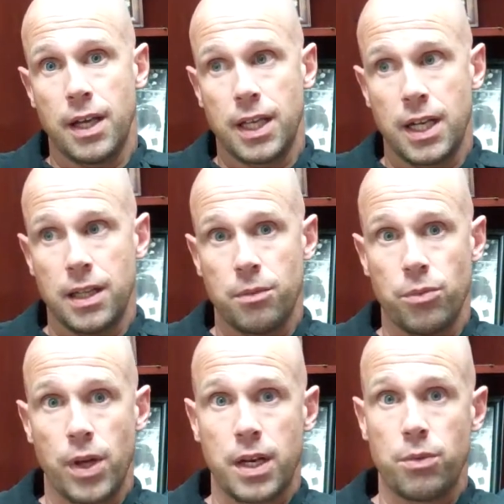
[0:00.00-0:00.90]
getting them
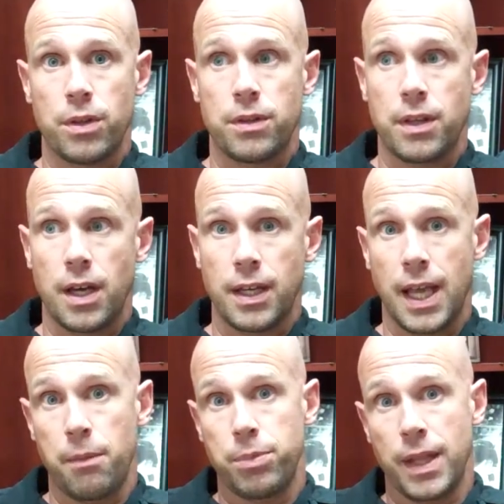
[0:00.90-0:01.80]
ready with
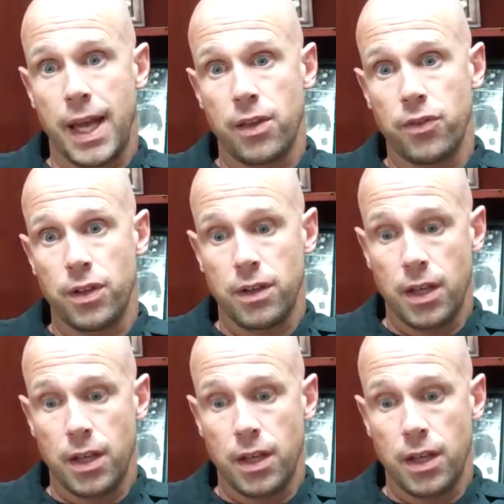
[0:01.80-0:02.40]
game plans